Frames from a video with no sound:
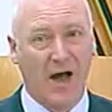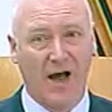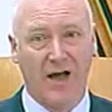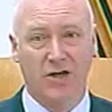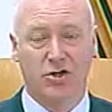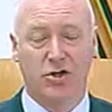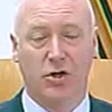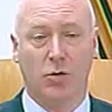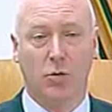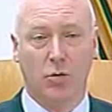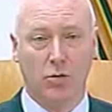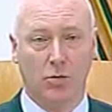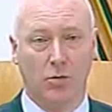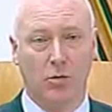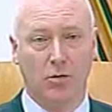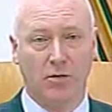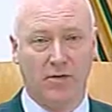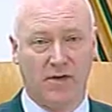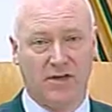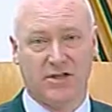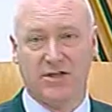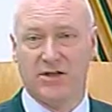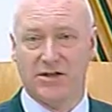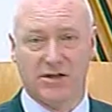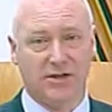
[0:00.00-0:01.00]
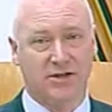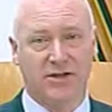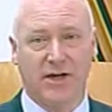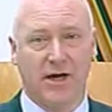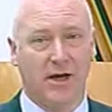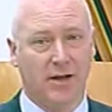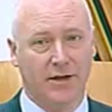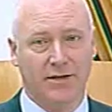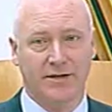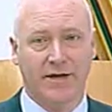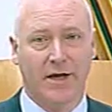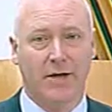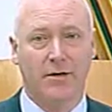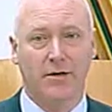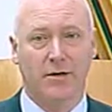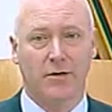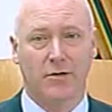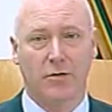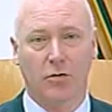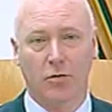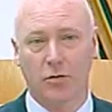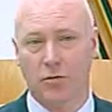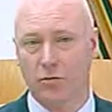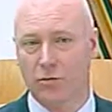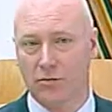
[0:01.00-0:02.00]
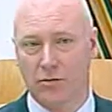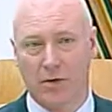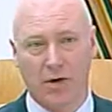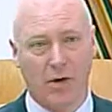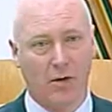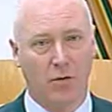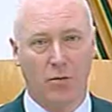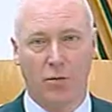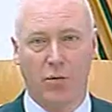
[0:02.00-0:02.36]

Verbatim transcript: actually, this is entirely technical,